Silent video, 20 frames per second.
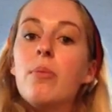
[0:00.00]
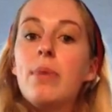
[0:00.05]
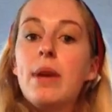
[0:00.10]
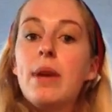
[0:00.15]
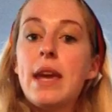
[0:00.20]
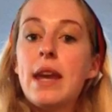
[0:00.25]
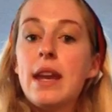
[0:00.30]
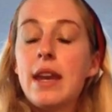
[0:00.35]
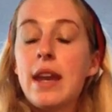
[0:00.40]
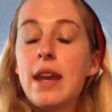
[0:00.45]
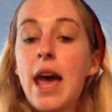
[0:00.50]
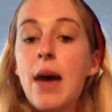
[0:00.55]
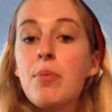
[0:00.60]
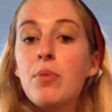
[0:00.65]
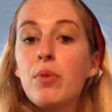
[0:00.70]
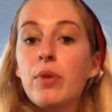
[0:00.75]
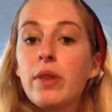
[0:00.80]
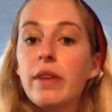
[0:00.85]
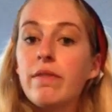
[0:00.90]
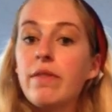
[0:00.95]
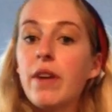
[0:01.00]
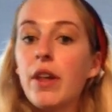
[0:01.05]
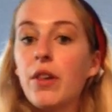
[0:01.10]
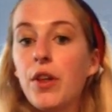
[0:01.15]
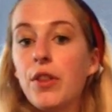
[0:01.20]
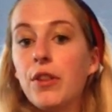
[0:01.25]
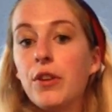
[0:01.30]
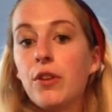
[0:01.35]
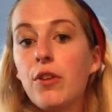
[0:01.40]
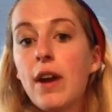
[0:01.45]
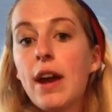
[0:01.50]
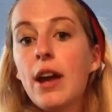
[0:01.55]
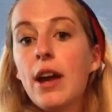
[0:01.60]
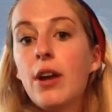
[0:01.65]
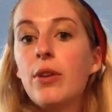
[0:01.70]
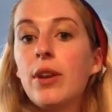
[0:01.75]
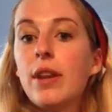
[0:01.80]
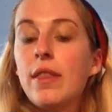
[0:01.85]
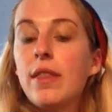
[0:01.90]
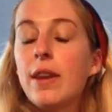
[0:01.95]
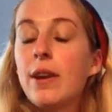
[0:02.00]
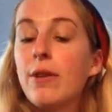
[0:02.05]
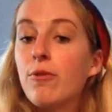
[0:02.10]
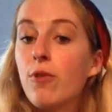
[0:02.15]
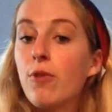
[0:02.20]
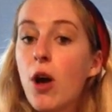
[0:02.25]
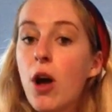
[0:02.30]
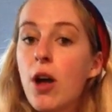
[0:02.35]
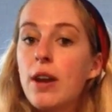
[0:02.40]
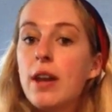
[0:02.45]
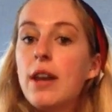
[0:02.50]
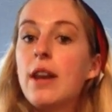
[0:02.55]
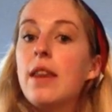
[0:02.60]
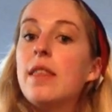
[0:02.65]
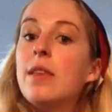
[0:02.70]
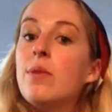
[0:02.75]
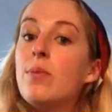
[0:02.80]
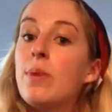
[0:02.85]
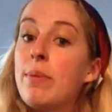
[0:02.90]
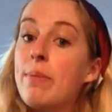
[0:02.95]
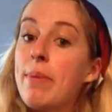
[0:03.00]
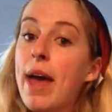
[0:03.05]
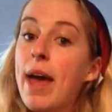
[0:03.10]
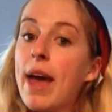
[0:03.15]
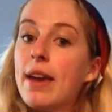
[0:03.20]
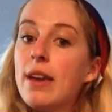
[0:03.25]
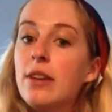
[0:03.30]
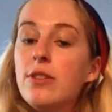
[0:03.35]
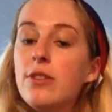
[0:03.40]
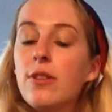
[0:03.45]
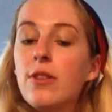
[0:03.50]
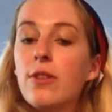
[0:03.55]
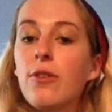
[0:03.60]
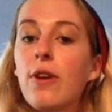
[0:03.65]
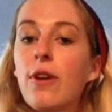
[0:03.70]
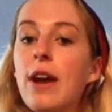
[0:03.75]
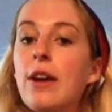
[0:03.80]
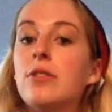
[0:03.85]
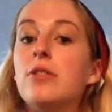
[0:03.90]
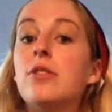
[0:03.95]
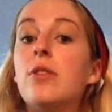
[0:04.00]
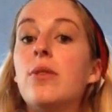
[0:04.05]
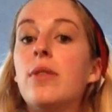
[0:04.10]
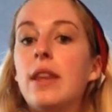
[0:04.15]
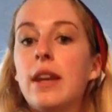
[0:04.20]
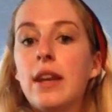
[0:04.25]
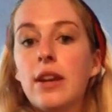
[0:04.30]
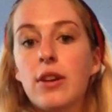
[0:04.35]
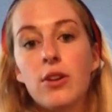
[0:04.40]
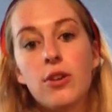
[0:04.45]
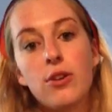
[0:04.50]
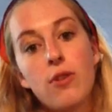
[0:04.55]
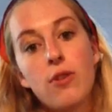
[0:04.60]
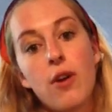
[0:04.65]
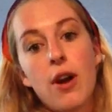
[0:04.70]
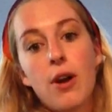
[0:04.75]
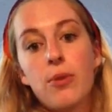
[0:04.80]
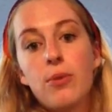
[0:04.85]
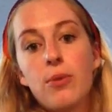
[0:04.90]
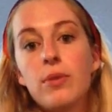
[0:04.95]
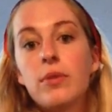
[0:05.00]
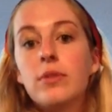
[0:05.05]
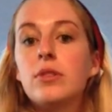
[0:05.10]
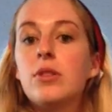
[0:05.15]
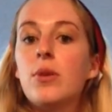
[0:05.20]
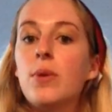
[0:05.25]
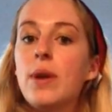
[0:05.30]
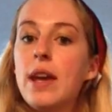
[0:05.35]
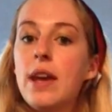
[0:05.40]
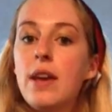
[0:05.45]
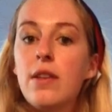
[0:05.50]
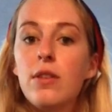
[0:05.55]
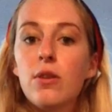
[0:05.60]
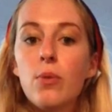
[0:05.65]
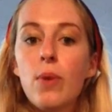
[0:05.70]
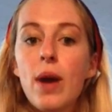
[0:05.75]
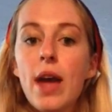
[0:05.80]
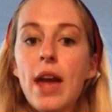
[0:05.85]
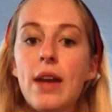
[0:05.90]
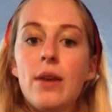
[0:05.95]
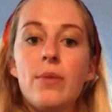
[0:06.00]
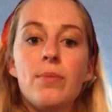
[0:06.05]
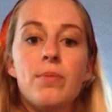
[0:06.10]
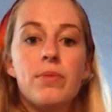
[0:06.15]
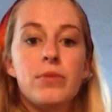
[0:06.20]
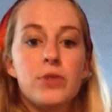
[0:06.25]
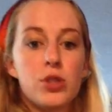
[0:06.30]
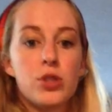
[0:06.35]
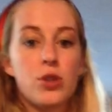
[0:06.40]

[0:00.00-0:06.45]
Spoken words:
be in an apple that fell on the ground and then it rotted and then went back into the ground so then it could grow. So either way, it